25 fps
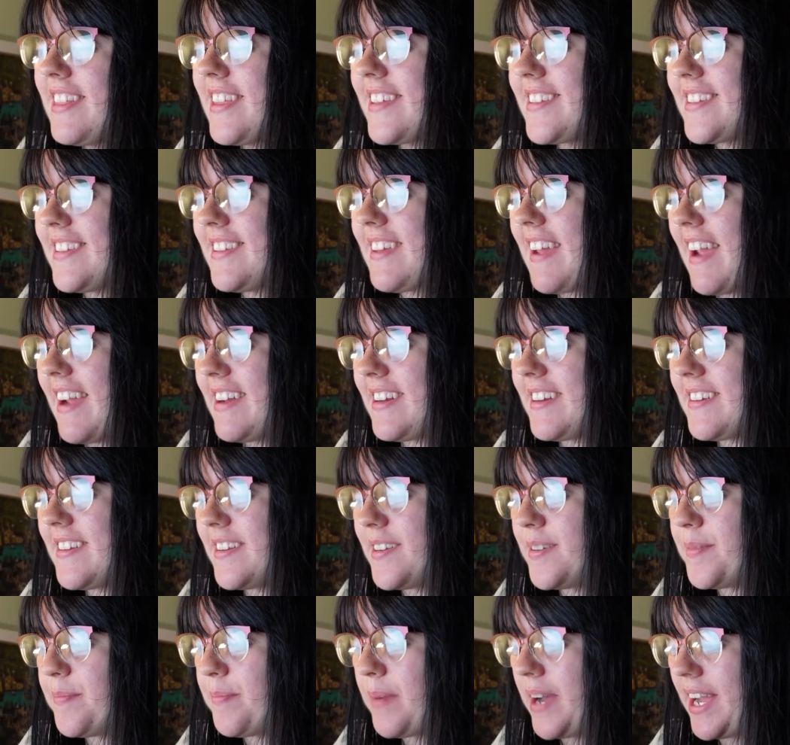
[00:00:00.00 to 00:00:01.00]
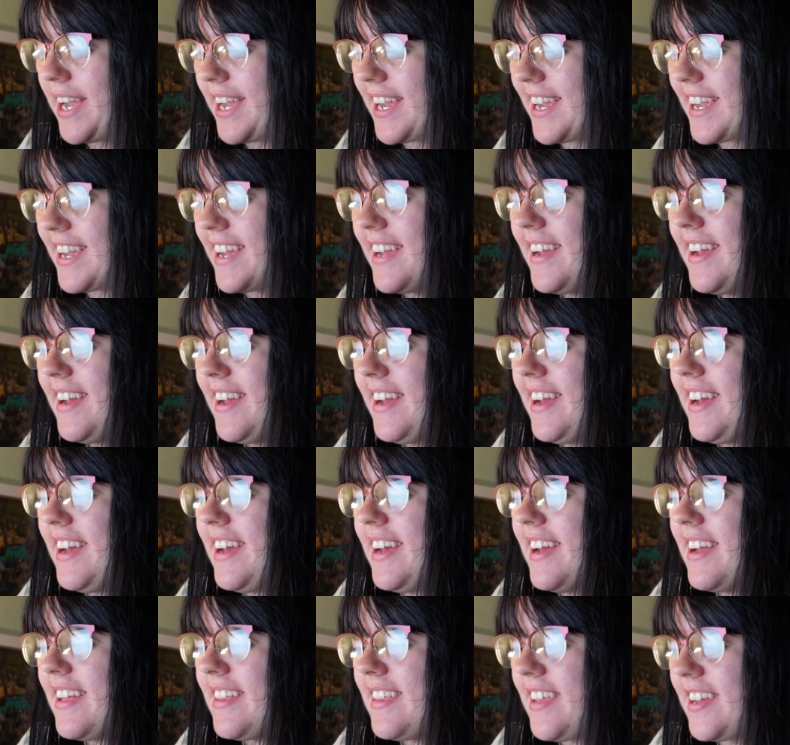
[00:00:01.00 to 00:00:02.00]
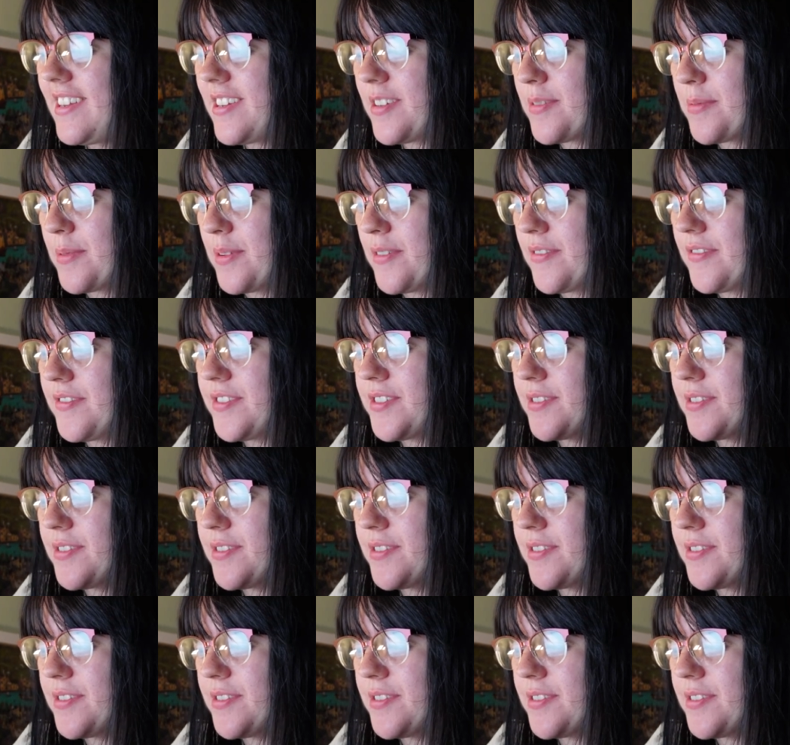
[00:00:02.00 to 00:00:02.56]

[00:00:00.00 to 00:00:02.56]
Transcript: This is edited by Leonard Woolf,